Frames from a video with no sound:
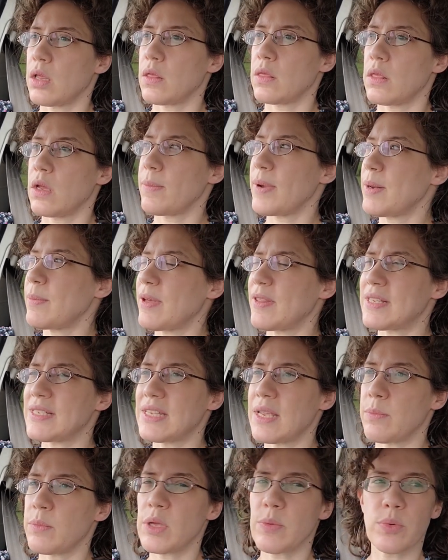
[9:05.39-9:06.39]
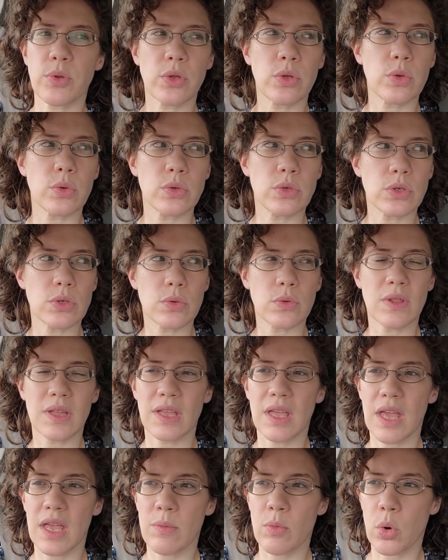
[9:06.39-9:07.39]
They're made by the same people who do the
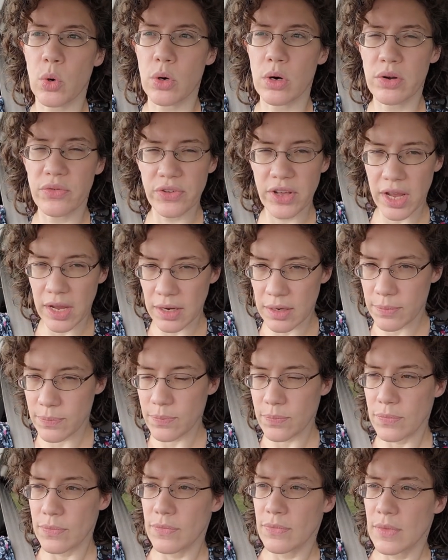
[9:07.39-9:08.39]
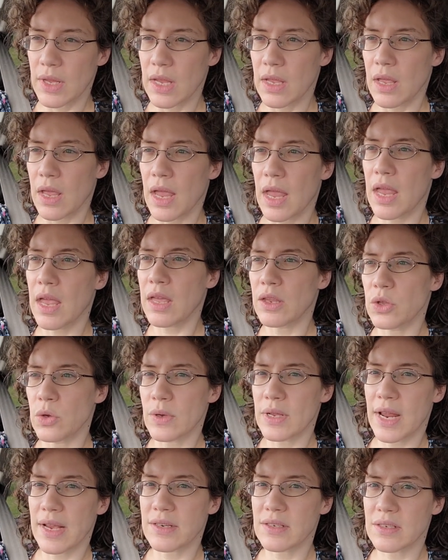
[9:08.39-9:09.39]
game Horrified, and you
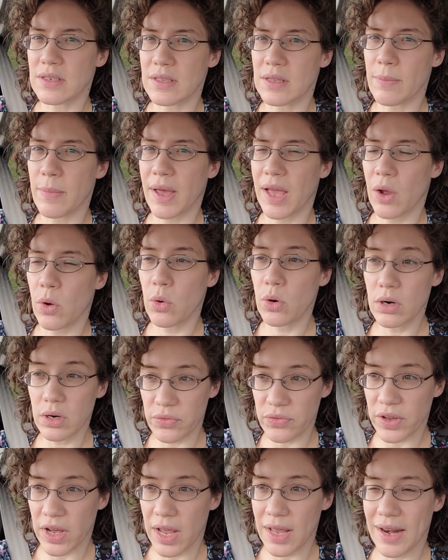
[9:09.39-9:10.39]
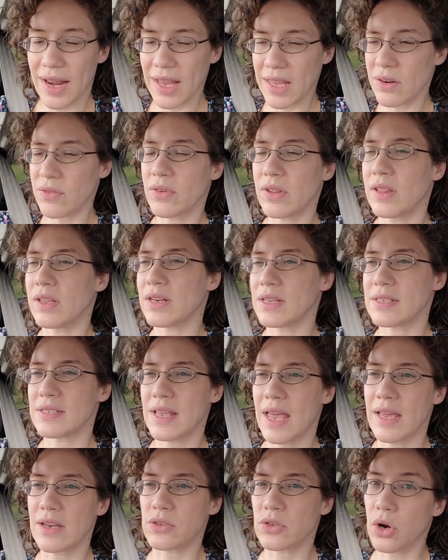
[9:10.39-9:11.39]
can actually buy Horrified and Villainous
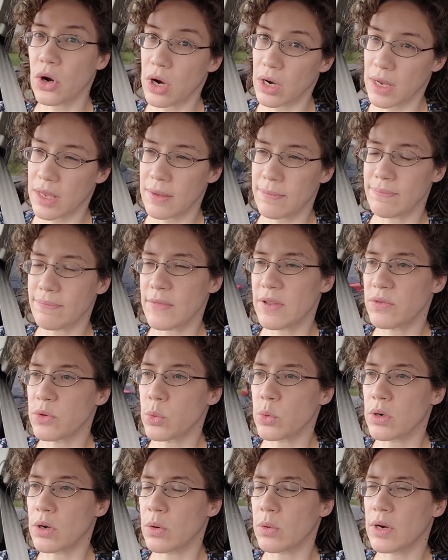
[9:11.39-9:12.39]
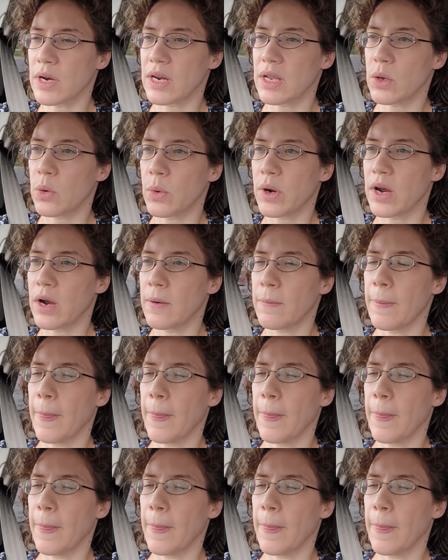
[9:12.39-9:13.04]
at Target, if you weren't already aware.